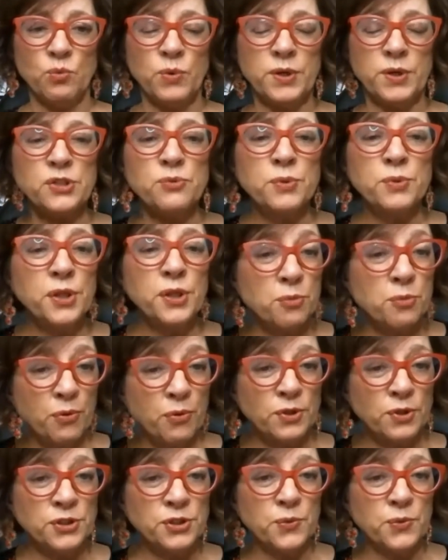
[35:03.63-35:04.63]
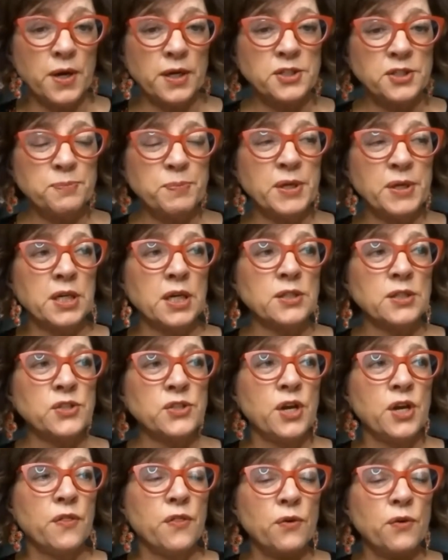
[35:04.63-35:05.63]
What is really important to us?
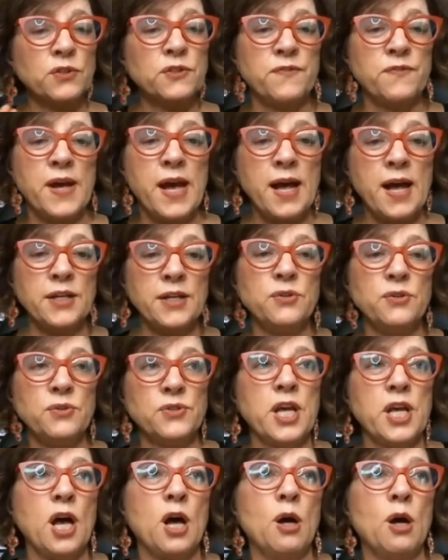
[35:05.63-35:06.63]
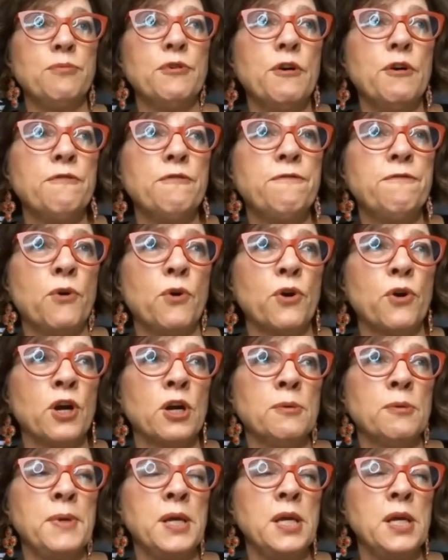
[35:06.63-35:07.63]
Because those values help
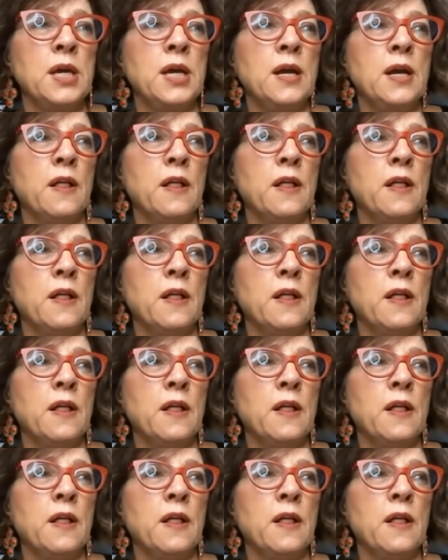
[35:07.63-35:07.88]
form